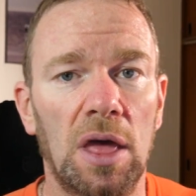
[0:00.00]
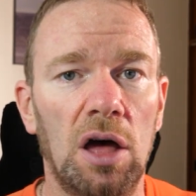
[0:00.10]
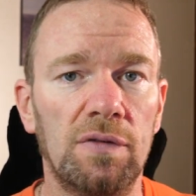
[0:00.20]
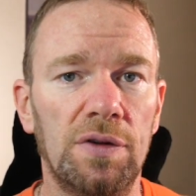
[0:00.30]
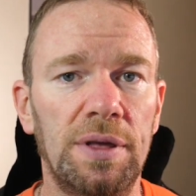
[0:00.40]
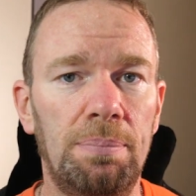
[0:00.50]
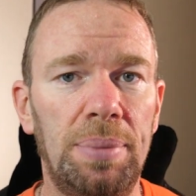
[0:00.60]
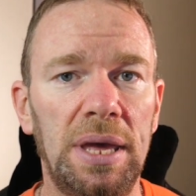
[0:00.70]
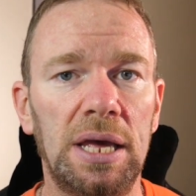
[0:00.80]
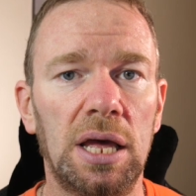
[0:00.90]
I've got the
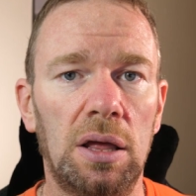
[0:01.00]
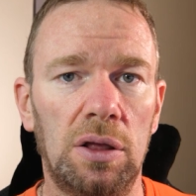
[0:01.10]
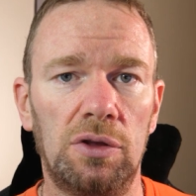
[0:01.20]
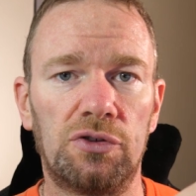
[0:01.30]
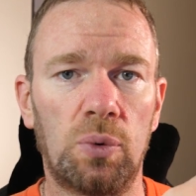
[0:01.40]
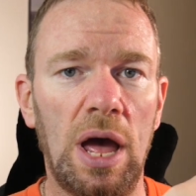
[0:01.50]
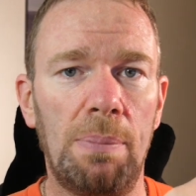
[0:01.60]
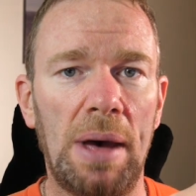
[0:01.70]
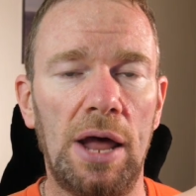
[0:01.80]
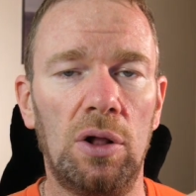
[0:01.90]
big square
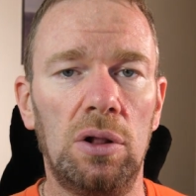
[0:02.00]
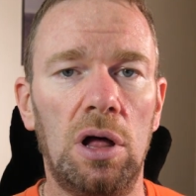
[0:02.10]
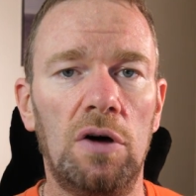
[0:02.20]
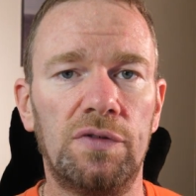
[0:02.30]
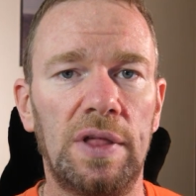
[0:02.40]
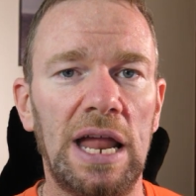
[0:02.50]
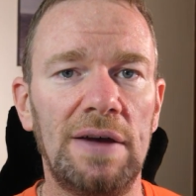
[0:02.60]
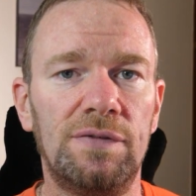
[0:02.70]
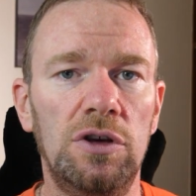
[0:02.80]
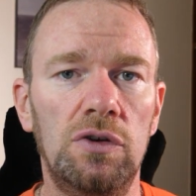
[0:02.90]
panel off to the
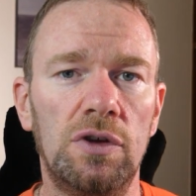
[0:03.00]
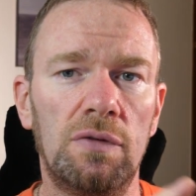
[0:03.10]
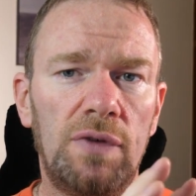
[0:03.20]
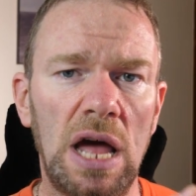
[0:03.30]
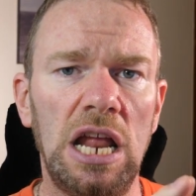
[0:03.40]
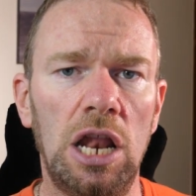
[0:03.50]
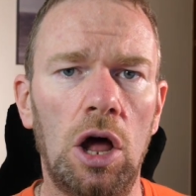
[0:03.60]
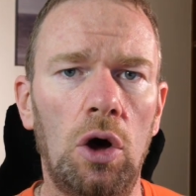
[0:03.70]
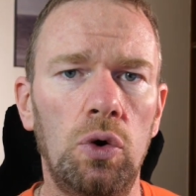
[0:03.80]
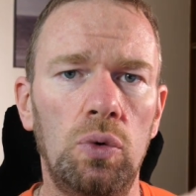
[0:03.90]
left using a fairly
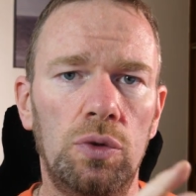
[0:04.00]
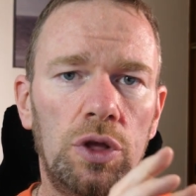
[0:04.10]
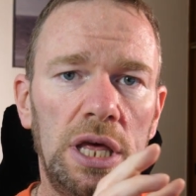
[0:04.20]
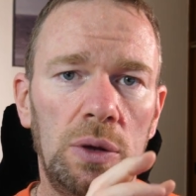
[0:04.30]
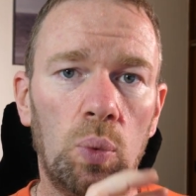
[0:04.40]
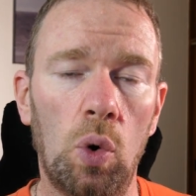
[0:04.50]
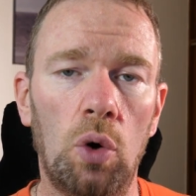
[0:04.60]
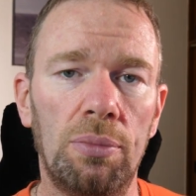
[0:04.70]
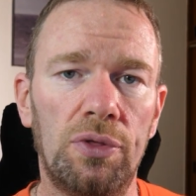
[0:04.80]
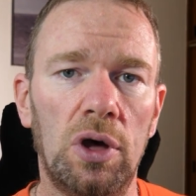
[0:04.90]
low, the
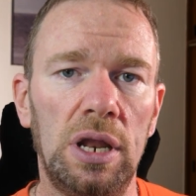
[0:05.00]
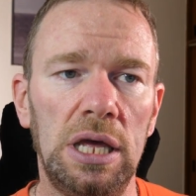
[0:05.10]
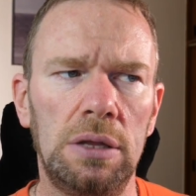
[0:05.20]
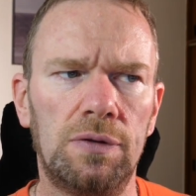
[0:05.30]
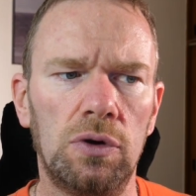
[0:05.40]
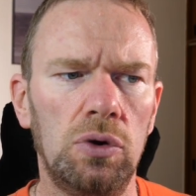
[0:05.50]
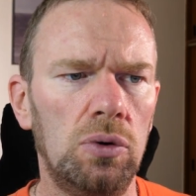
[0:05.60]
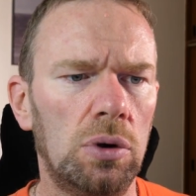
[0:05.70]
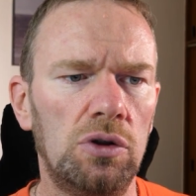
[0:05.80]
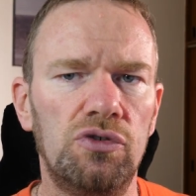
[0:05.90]
warm
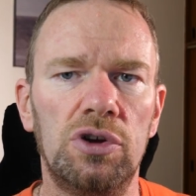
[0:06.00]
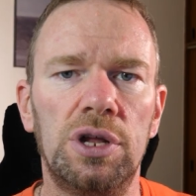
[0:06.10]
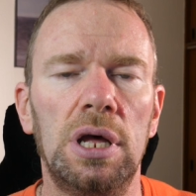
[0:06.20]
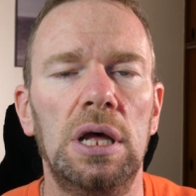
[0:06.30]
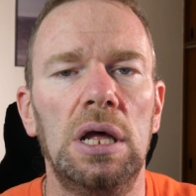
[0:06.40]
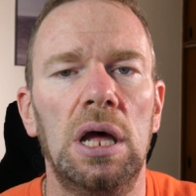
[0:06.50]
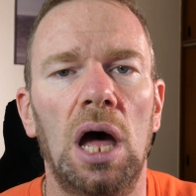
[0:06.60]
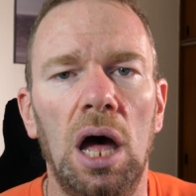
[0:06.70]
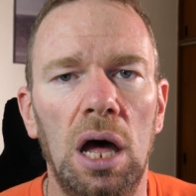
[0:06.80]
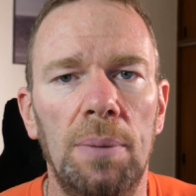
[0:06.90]
3200
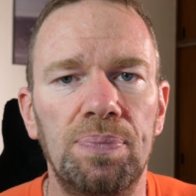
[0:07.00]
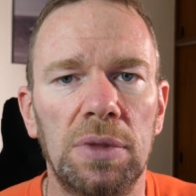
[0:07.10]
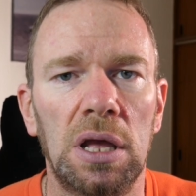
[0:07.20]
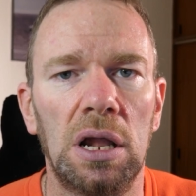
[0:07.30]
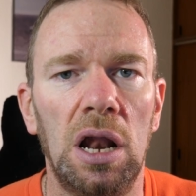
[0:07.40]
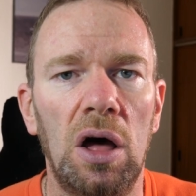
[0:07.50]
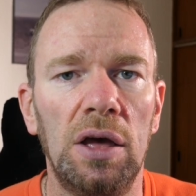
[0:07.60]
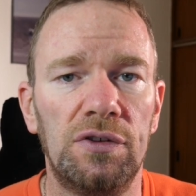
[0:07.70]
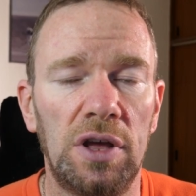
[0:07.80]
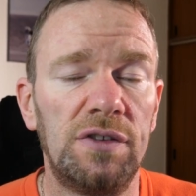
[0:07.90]

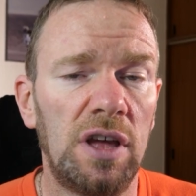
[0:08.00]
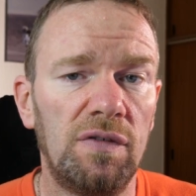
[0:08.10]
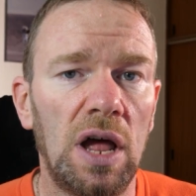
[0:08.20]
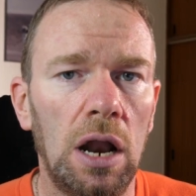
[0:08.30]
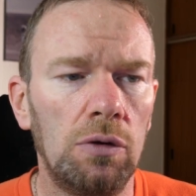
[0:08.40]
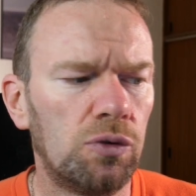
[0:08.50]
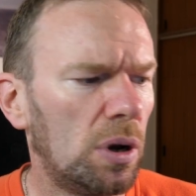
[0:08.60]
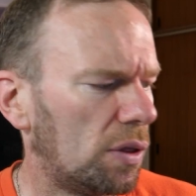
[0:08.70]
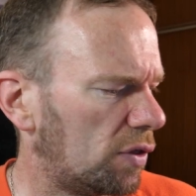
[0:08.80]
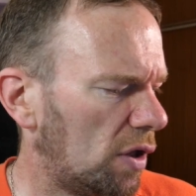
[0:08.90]
lights. I say fairly low,
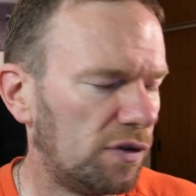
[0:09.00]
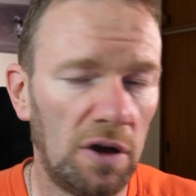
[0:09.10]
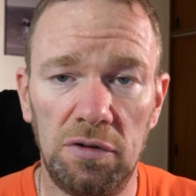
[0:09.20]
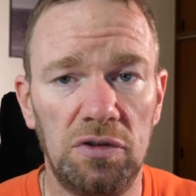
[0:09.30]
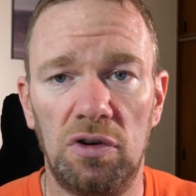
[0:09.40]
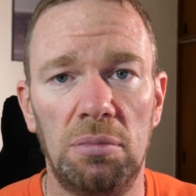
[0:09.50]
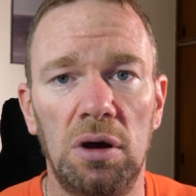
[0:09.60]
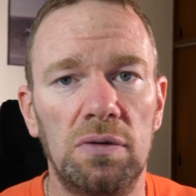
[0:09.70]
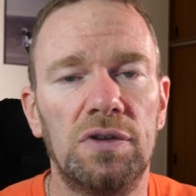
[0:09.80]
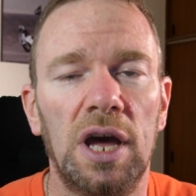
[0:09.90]
20 or 30. I've used the
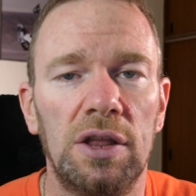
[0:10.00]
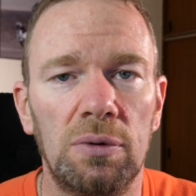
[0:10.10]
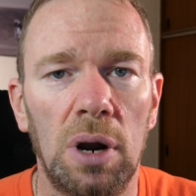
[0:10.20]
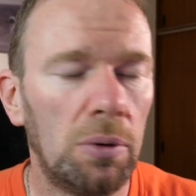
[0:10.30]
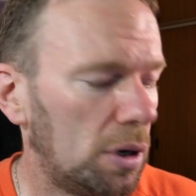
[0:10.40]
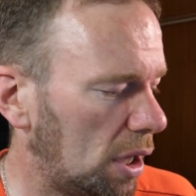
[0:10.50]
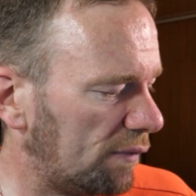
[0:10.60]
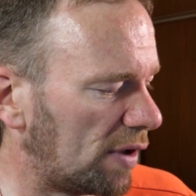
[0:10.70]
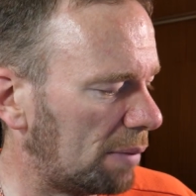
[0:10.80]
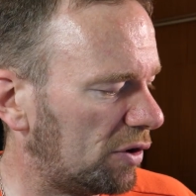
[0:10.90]
remote to get it to where I want. And in
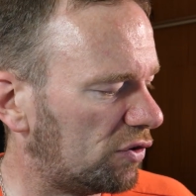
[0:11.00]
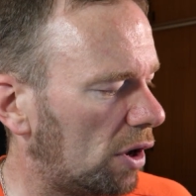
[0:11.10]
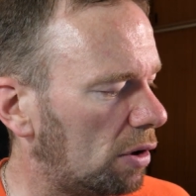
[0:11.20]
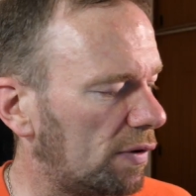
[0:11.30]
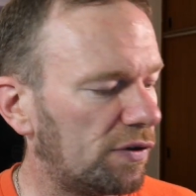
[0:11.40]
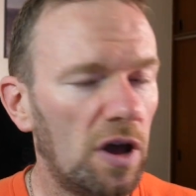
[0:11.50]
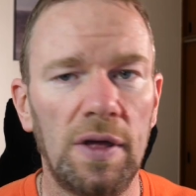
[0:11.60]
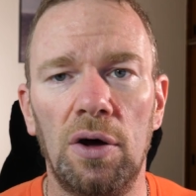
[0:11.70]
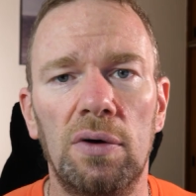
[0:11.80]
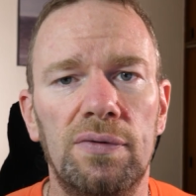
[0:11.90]
fact, let me show you if I turn
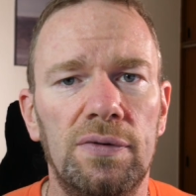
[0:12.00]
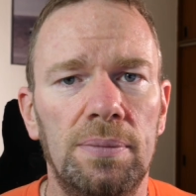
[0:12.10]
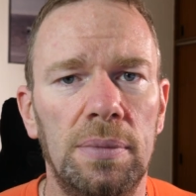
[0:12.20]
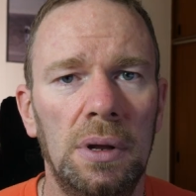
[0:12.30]
that off.